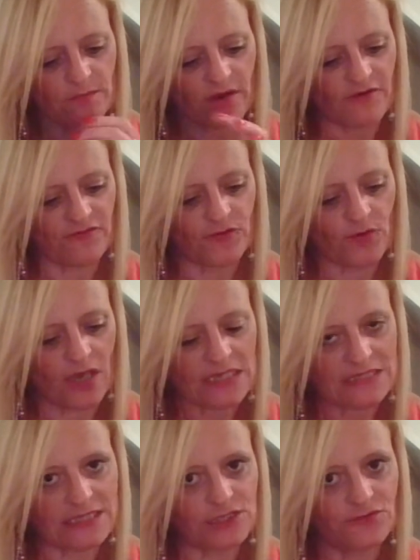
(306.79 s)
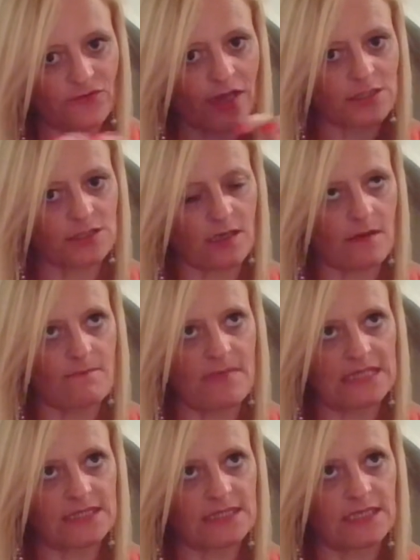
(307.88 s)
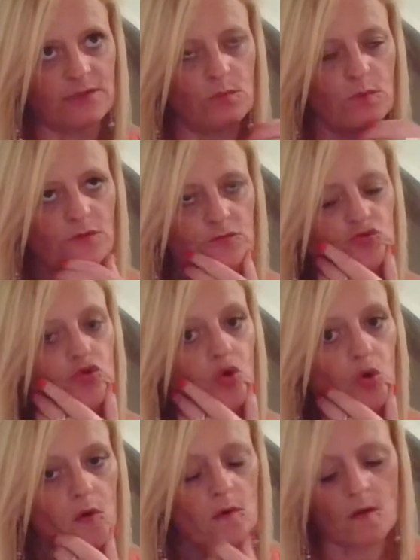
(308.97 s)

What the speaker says: but I feel like I said you've had to mentally withdraw